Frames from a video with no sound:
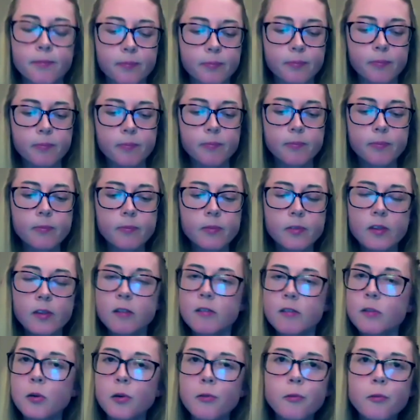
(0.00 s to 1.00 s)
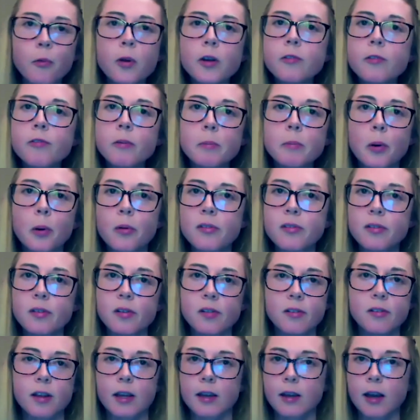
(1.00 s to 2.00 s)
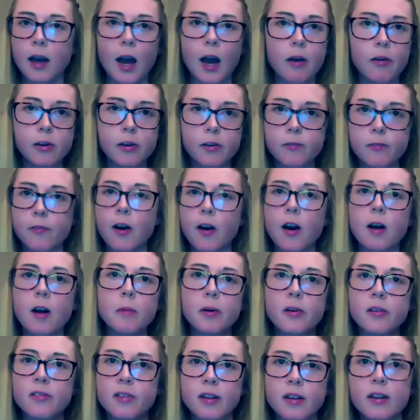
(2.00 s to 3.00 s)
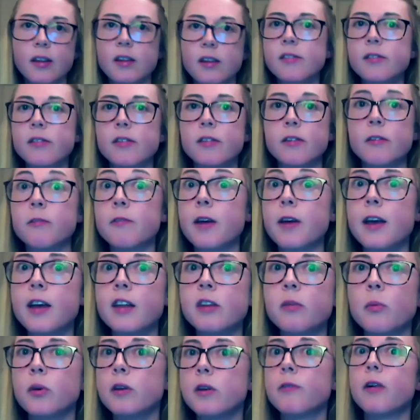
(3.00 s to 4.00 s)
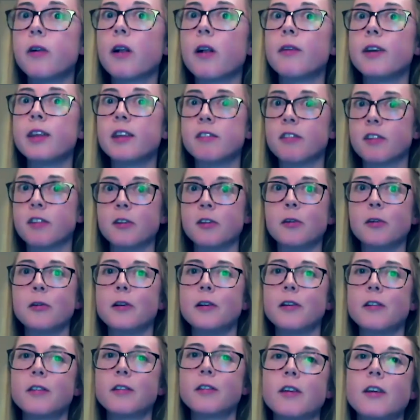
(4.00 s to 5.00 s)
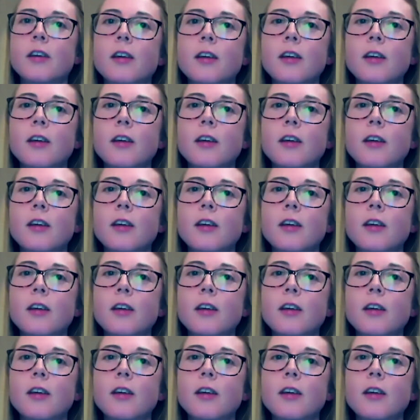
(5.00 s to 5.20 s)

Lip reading: So you have wonderful posters like Irish farmers enlist to defend what you've already secured,